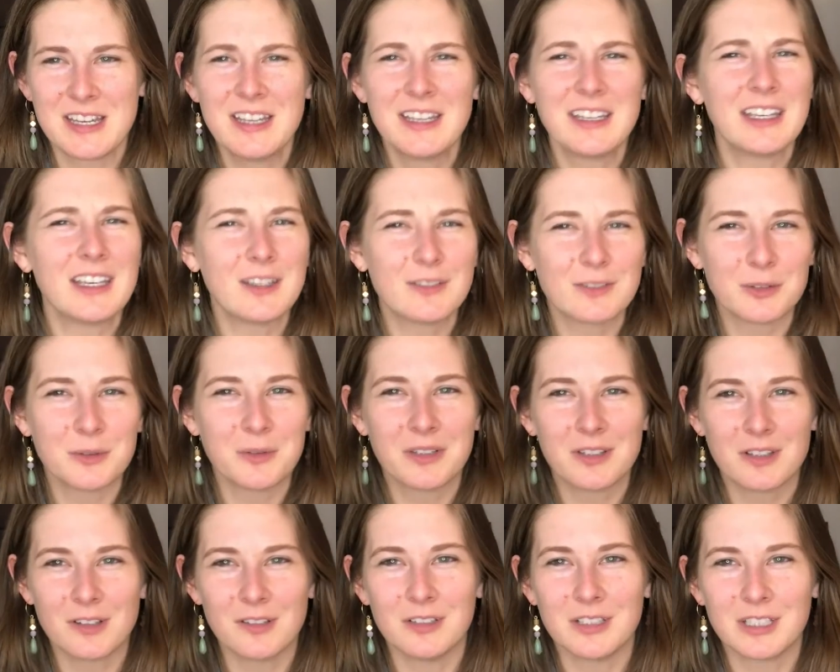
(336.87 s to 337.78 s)
even
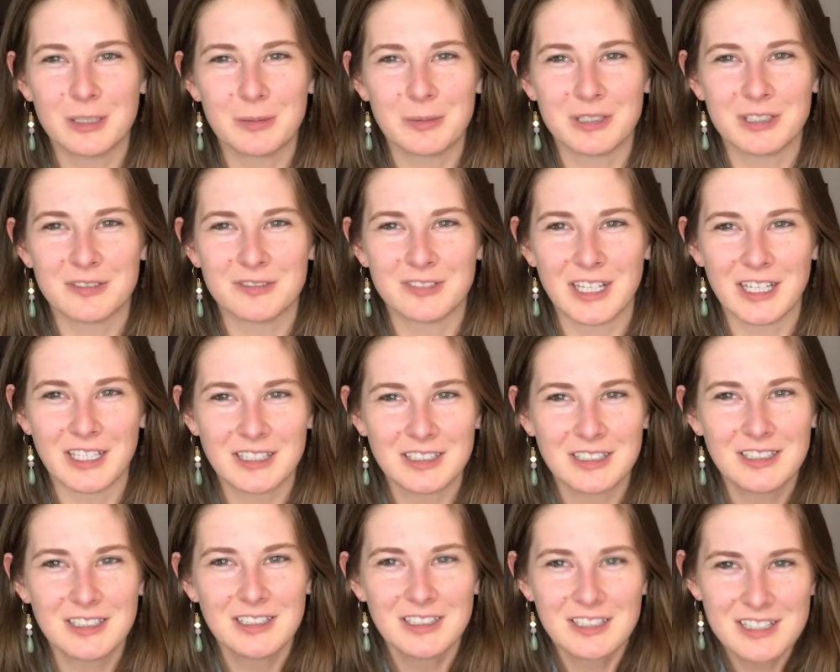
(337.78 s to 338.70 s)
with a little bit of like
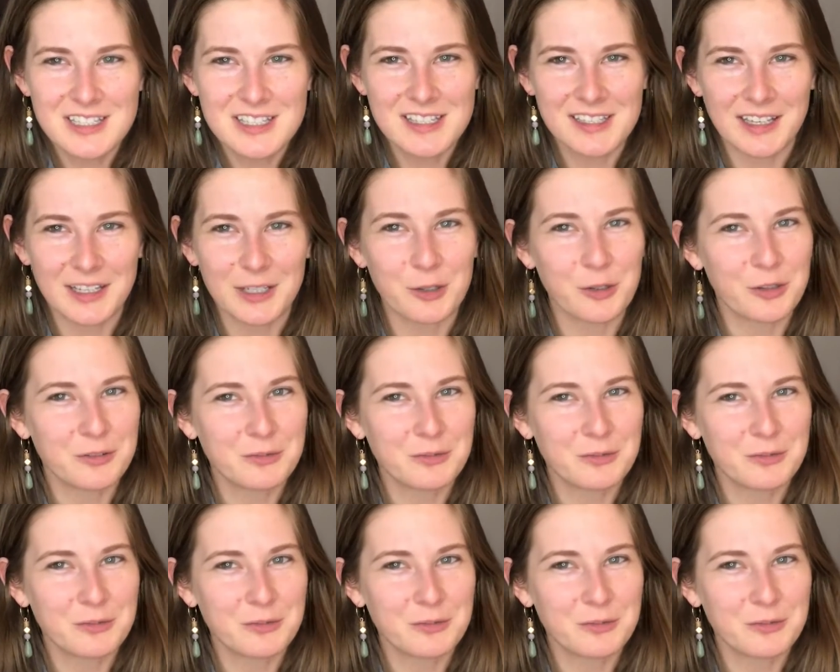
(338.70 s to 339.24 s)
slight